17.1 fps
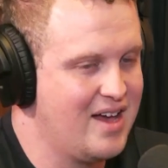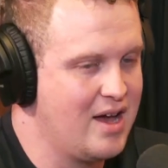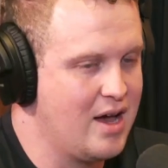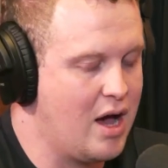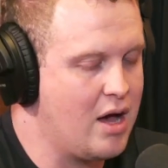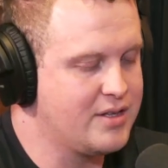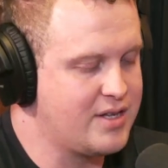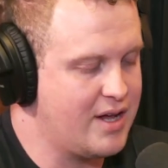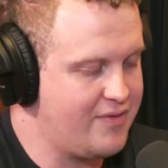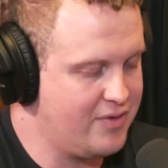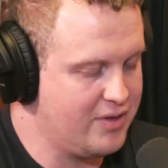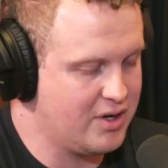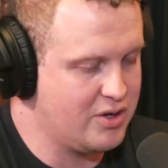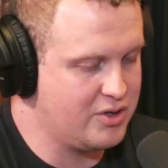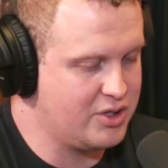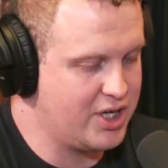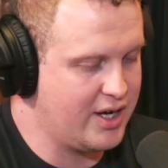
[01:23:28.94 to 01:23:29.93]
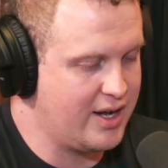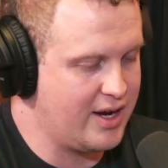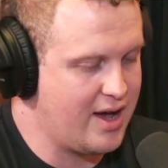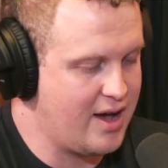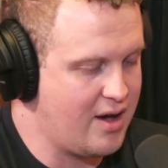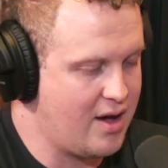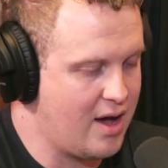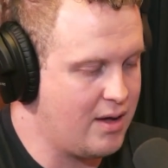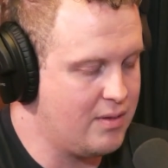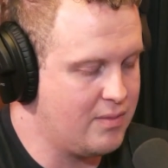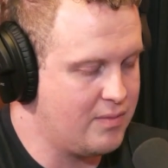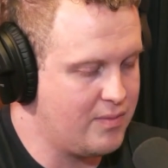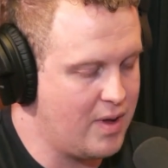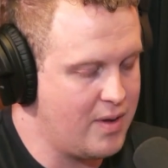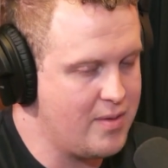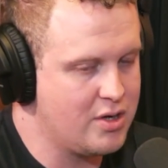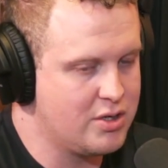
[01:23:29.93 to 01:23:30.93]
I'll definitely go check it out.
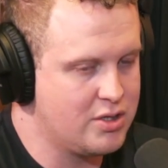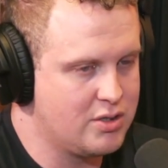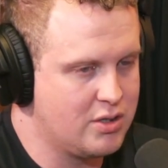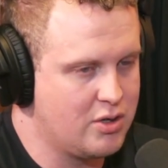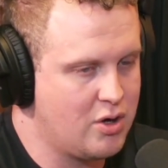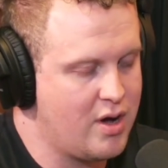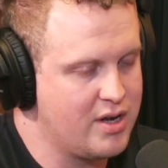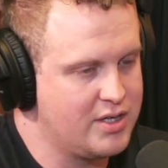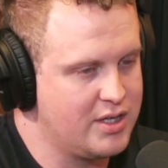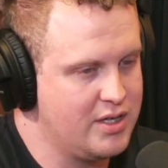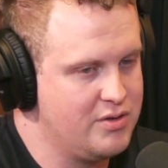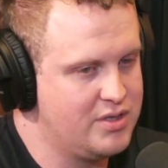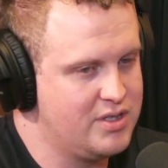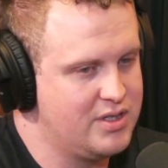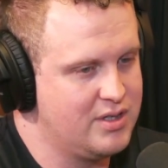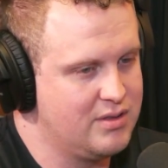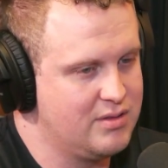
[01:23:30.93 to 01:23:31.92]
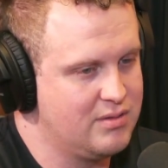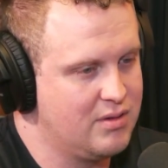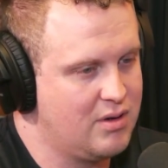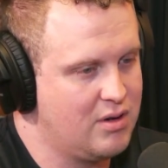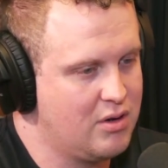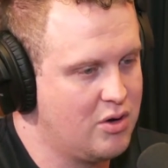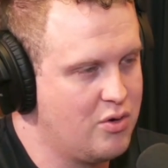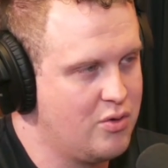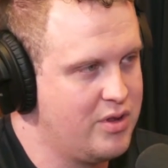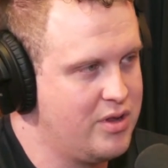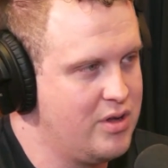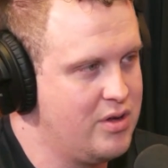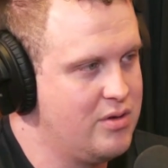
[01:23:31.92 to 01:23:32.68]
Maybe I'll go out to Houston. I'll go with you.